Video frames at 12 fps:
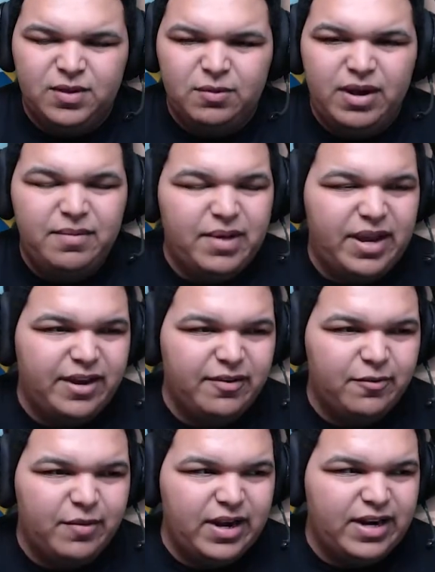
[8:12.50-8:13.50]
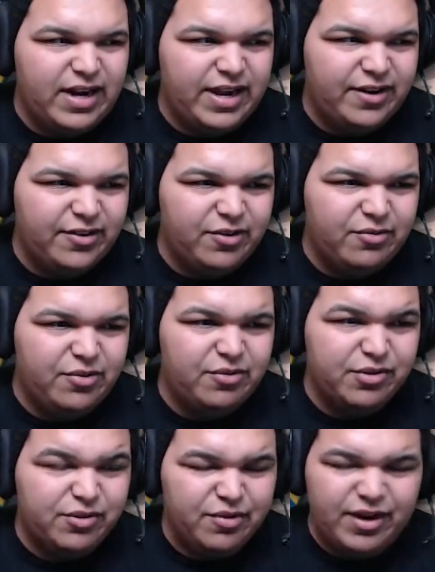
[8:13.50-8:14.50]
Why did I hear
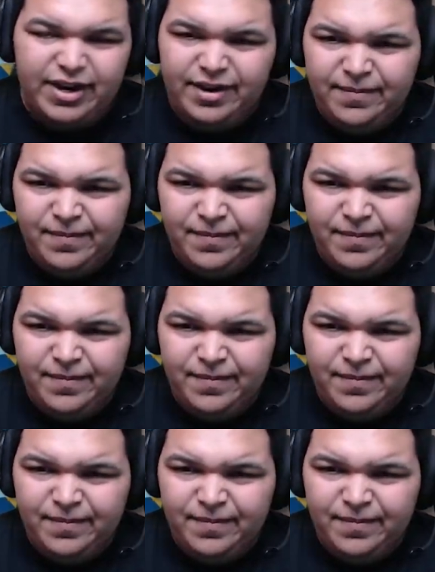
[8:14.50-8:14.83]
Doduo's cry?